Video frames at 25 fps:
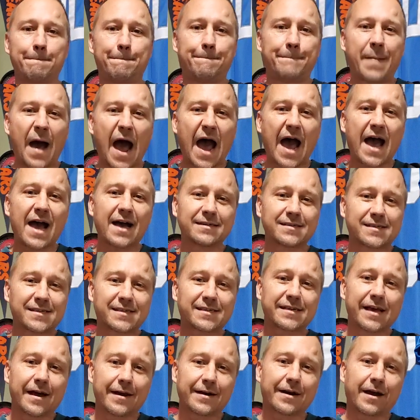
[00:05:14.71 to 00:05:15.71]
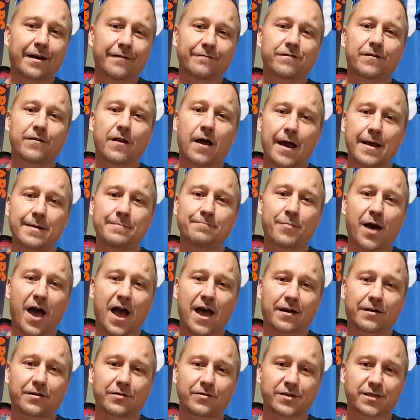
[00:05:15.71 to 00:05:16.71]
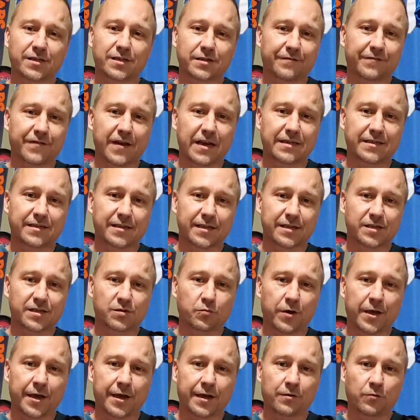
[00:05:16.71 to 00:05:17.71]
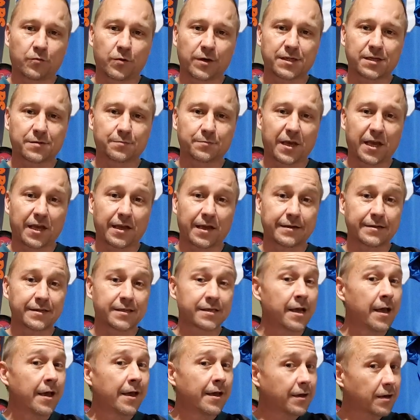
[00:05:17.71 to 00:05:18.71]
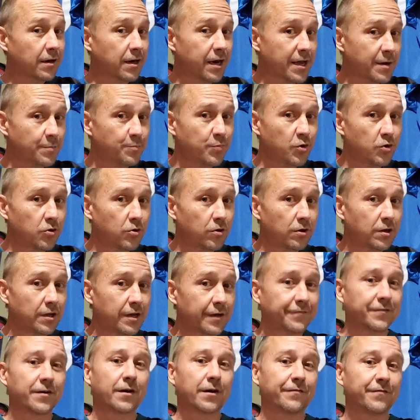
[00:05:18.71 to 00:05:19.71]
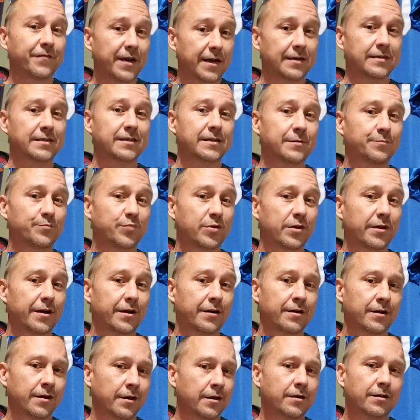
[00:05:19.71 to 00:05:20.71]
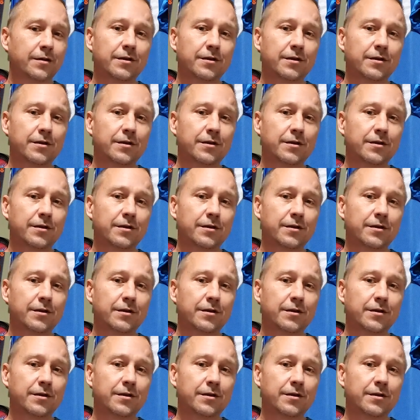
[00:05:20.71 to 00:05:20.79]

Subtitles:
bad set of linebackers to face this week, which means Claypool, if you're a fantasy player,